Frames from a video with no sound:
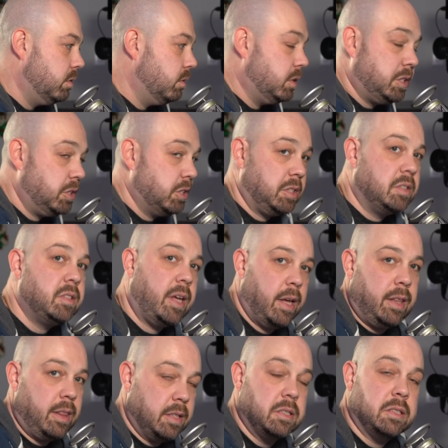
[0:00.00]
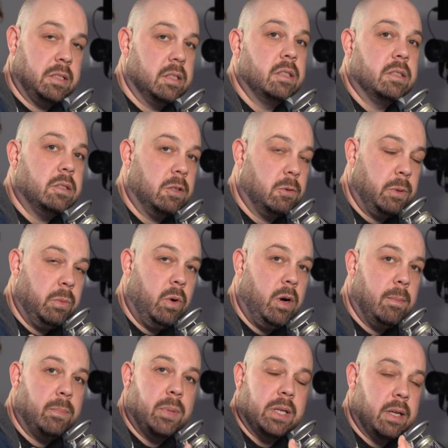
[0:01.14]
let's just say this is the look we
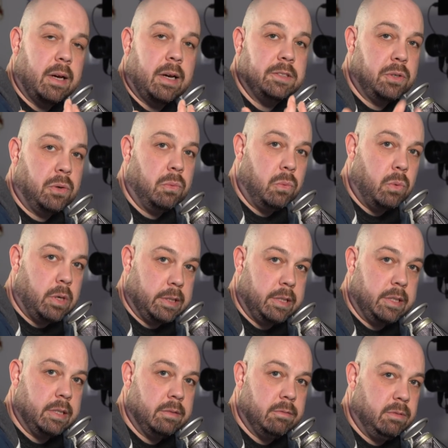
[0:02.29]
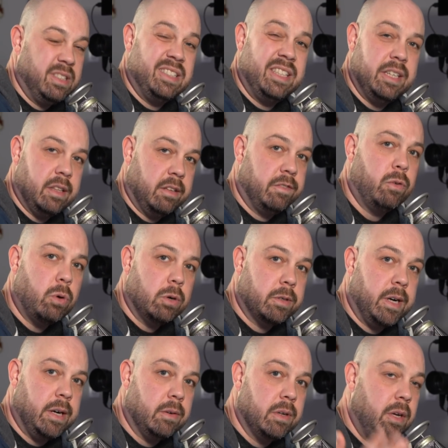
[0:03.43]
want, but I don't want it really in the
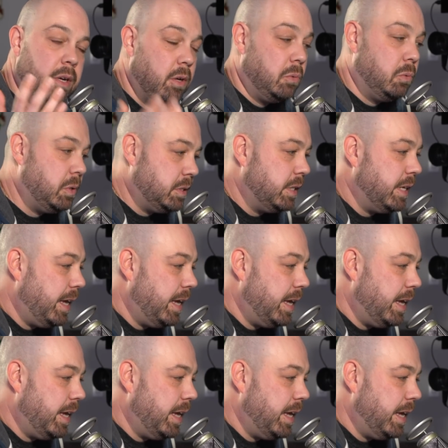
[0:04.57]
foreground. Well,